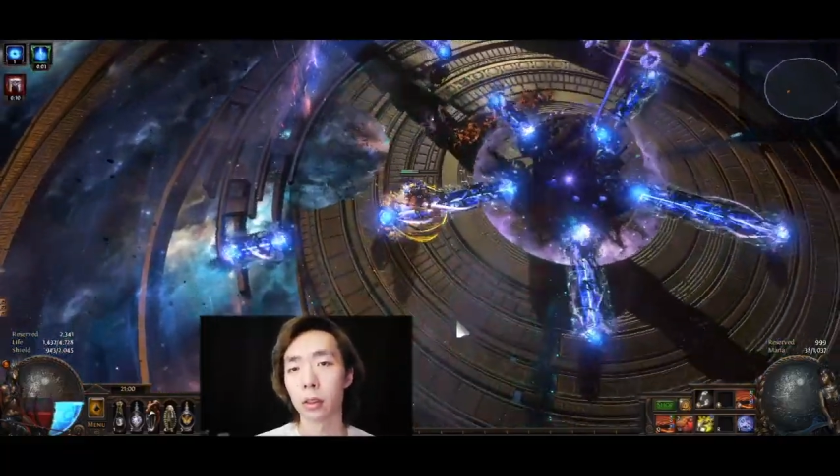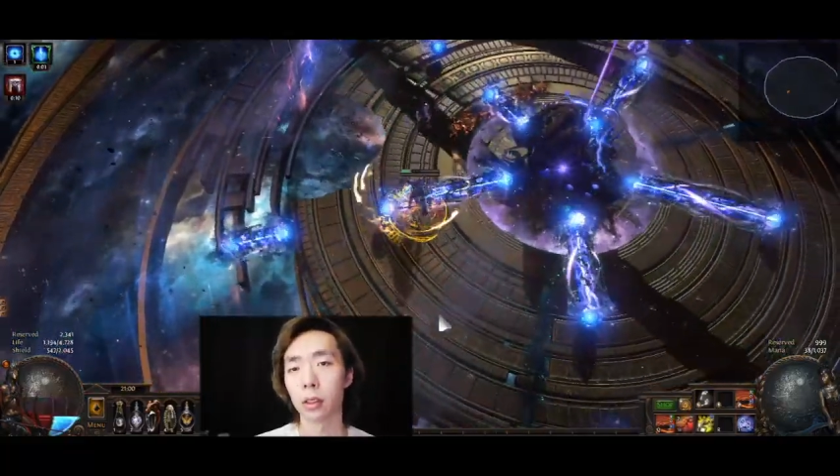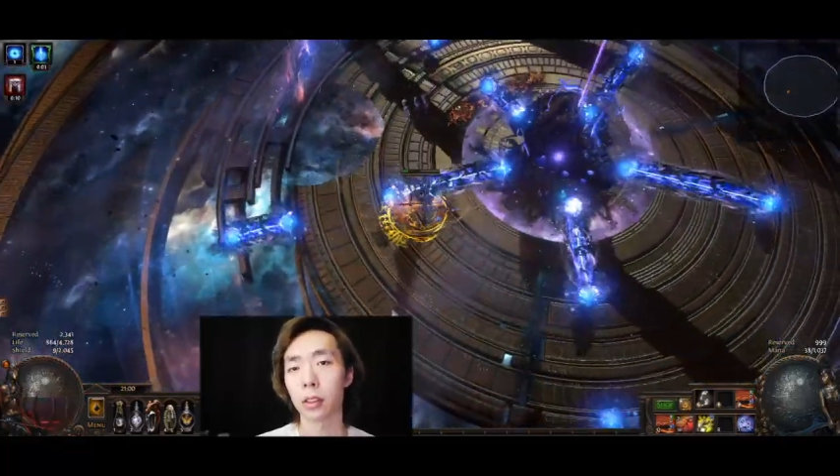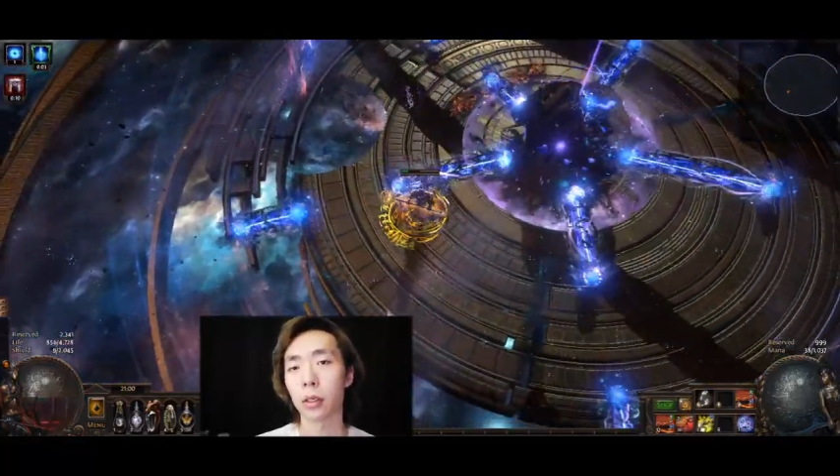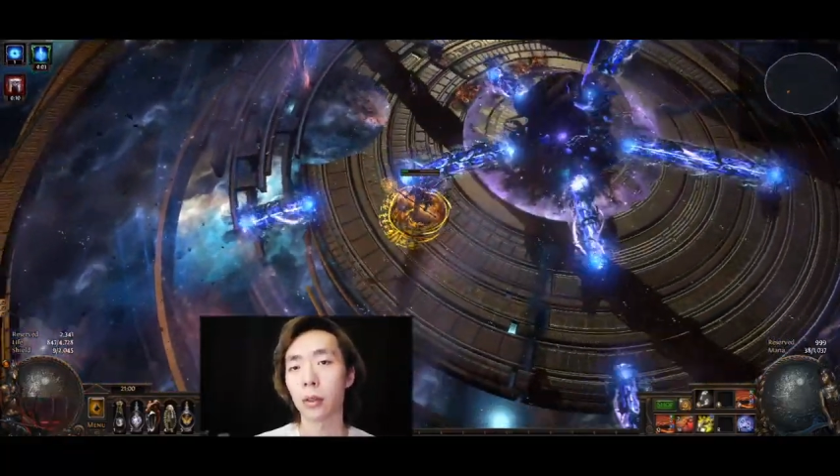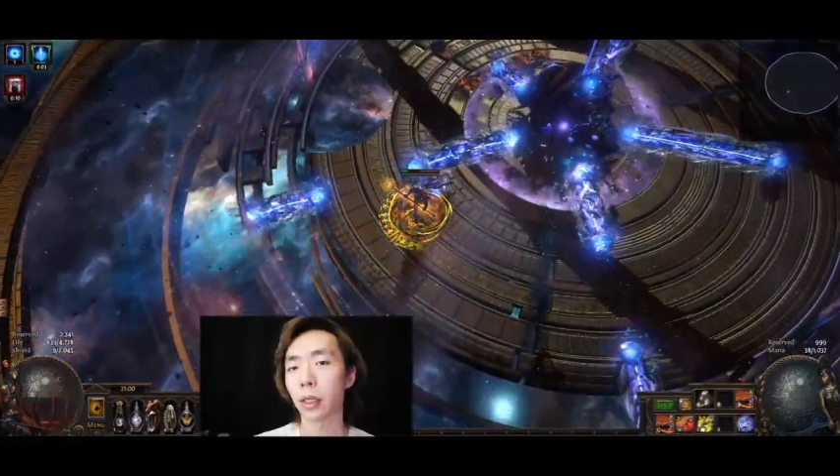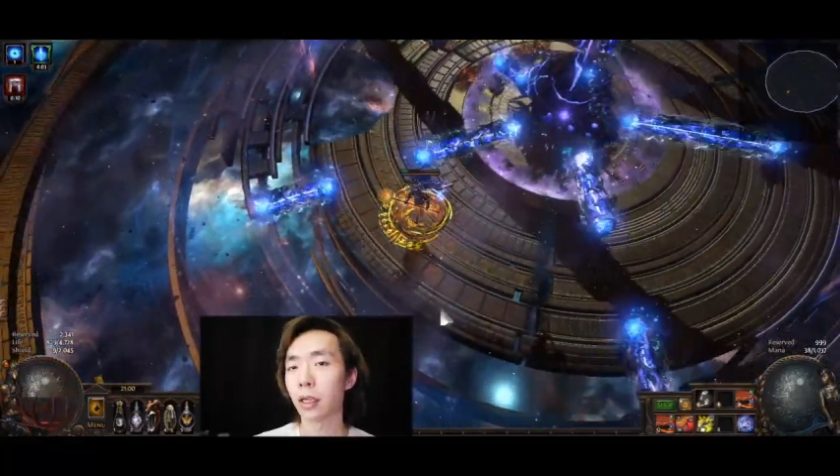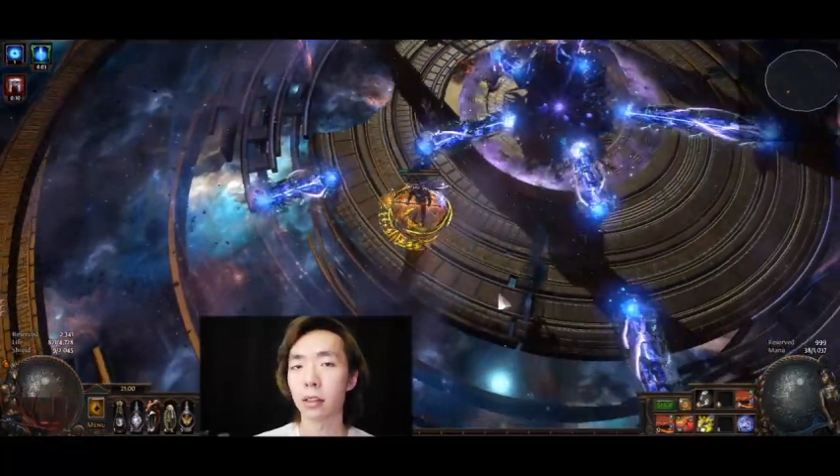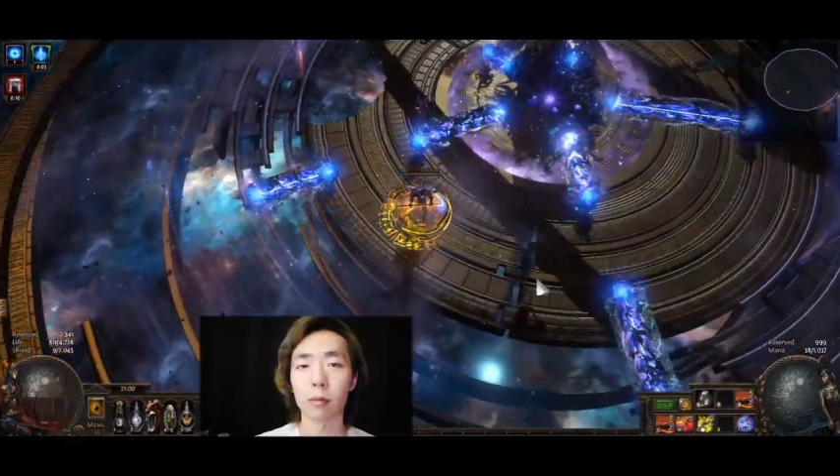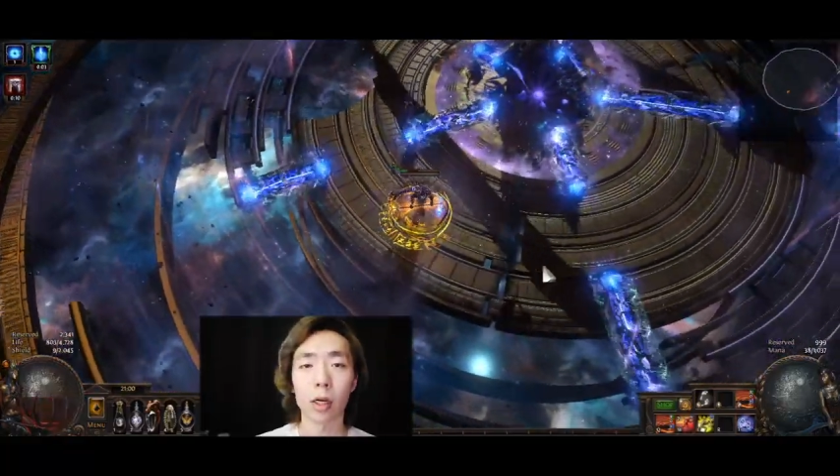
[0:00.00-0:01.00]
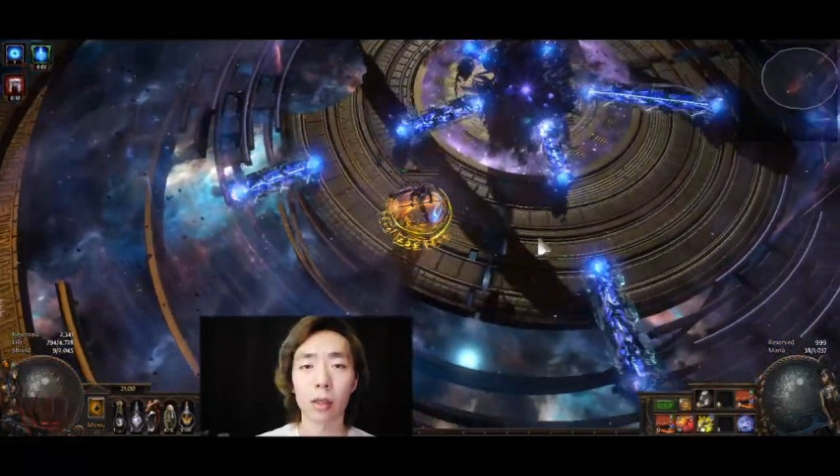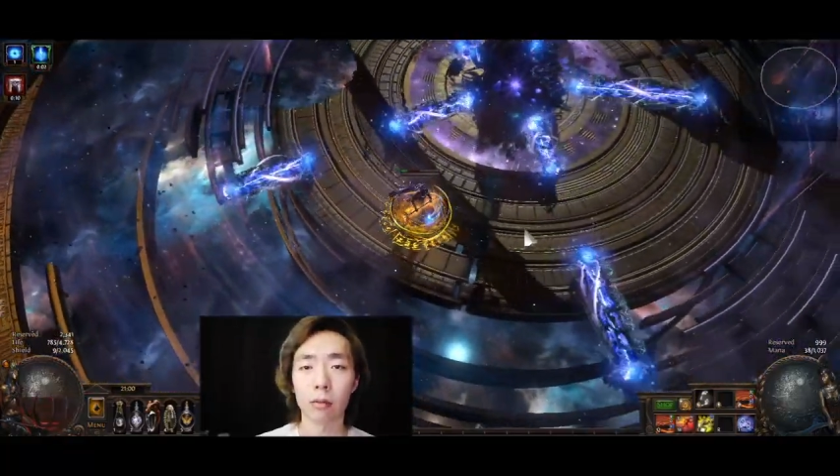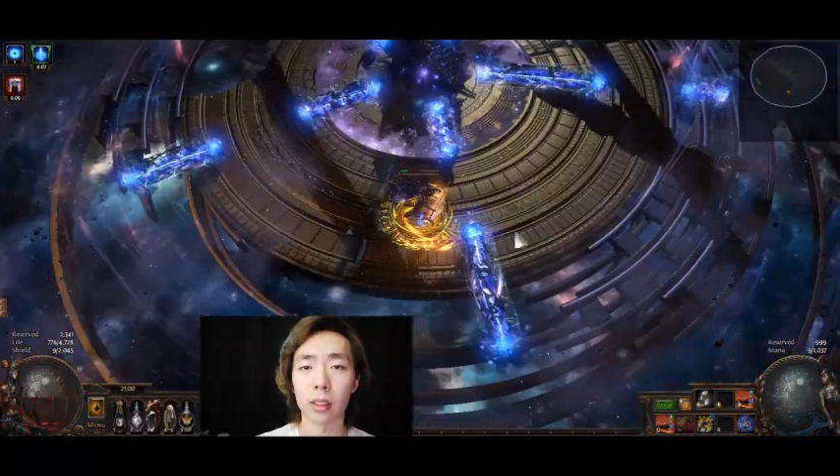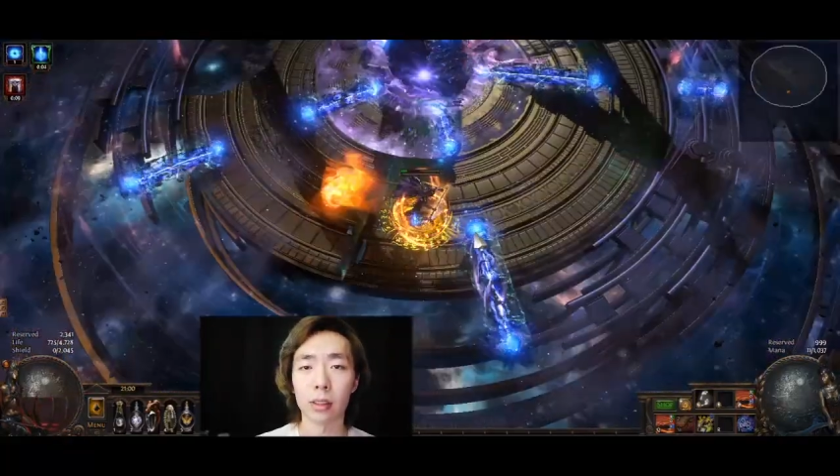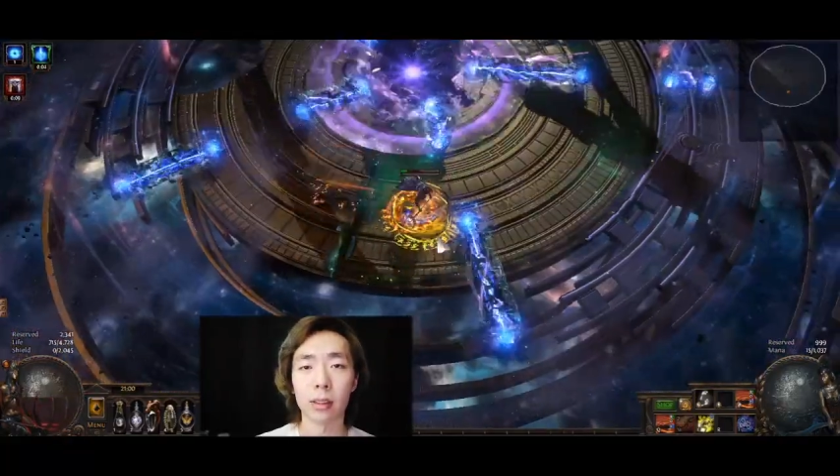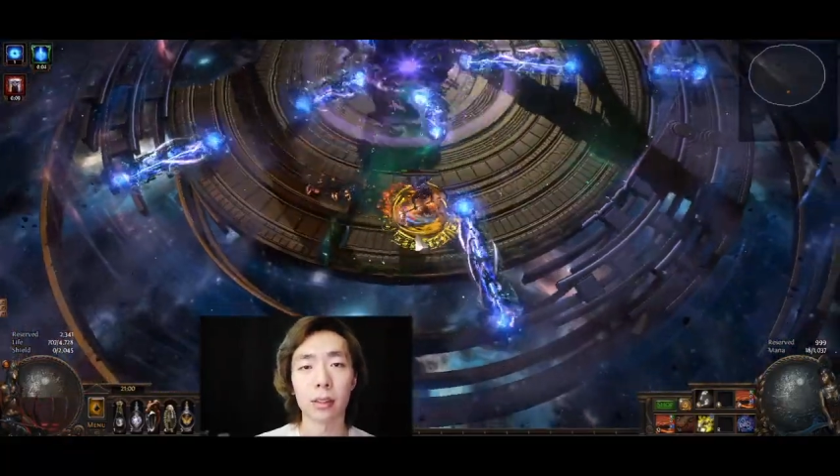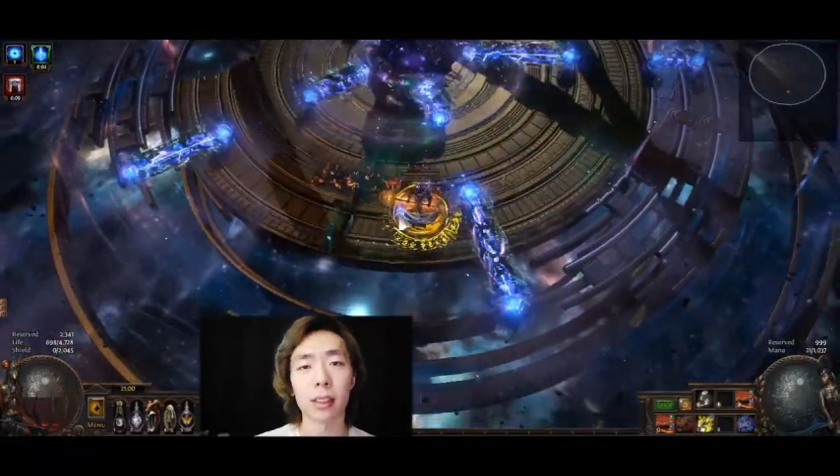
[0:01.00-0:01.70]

So in the case of Martyr of Innocence,